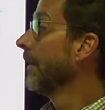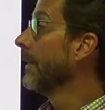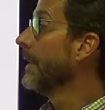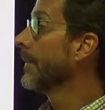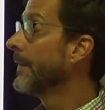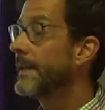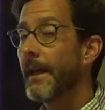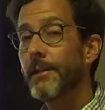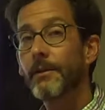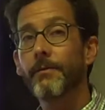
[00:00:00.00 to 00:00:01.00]

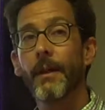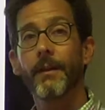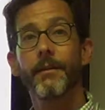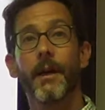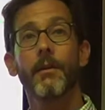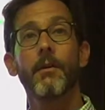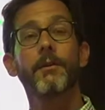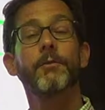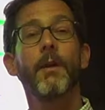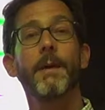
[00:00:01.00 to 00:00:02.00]
Implementation phase. How long
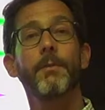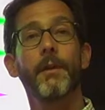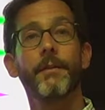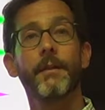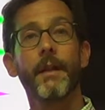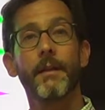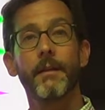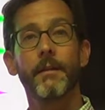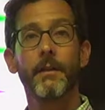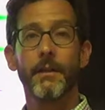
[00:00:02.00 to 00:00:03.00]
does Wraparound take?
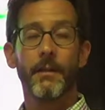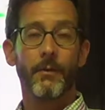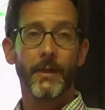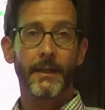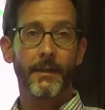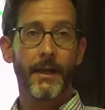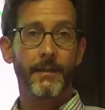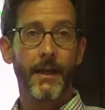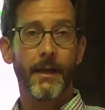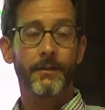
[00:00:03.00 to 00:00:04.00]
We get to
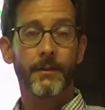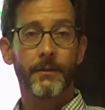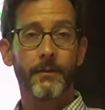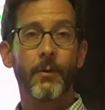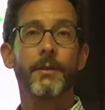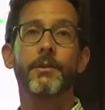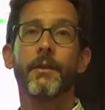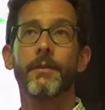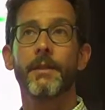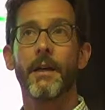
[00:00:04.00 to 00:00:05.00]
ask this question
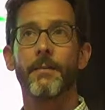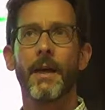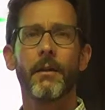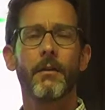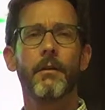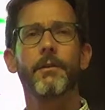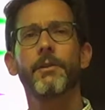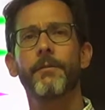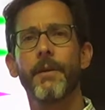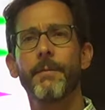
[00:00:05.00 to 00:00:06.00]
all the time. How long
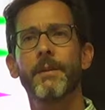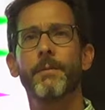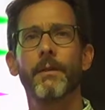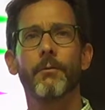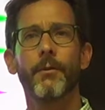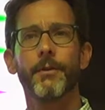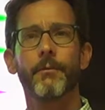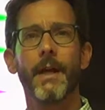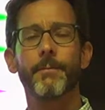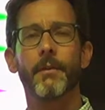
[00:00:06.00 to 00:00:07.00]
should families be enrolled in
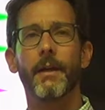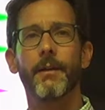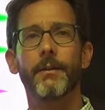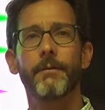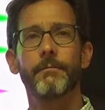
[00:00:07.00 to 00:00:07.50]
Wraparound?